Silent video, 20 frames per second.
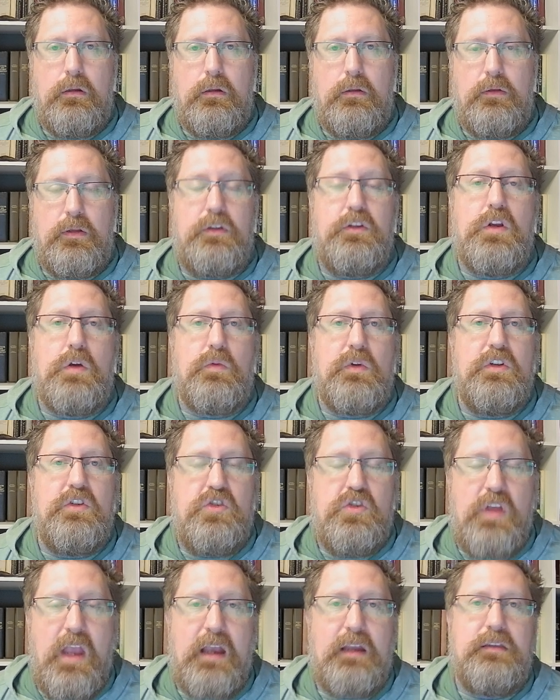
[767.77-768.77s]
then you're
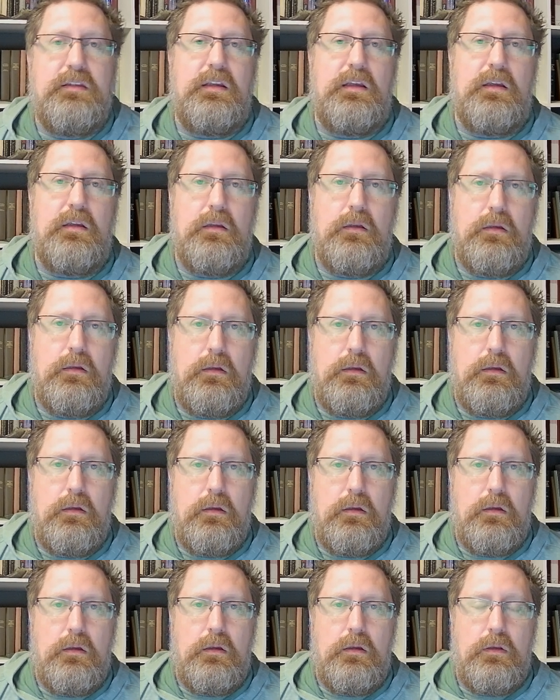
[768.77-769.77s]
rejecting
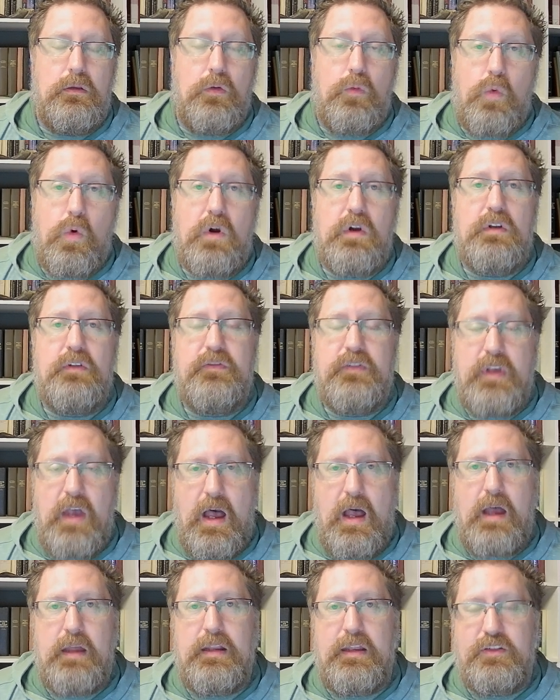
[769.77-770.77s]
the Word of
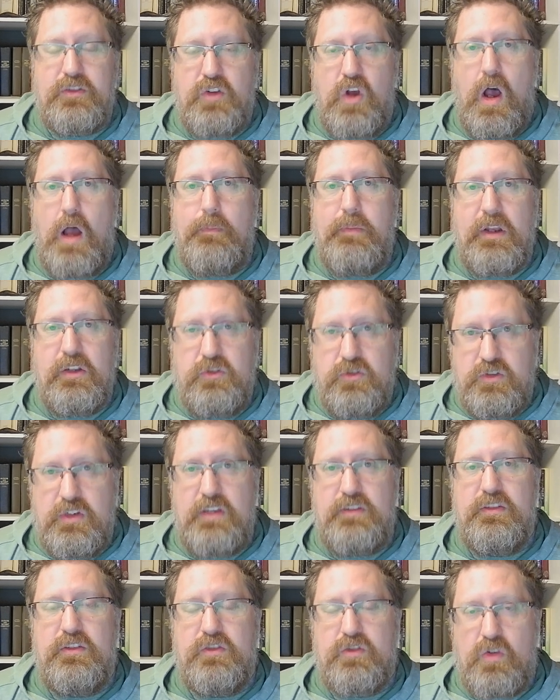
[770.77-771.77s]
God as taught by
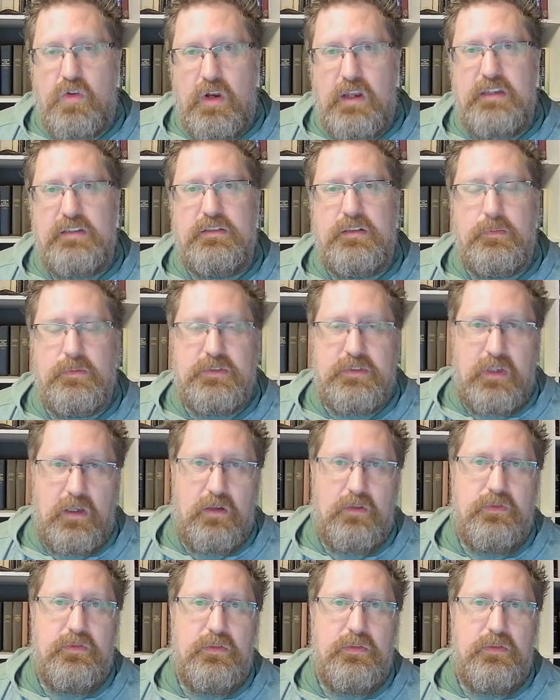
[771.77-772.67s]
Jesus Christ himself.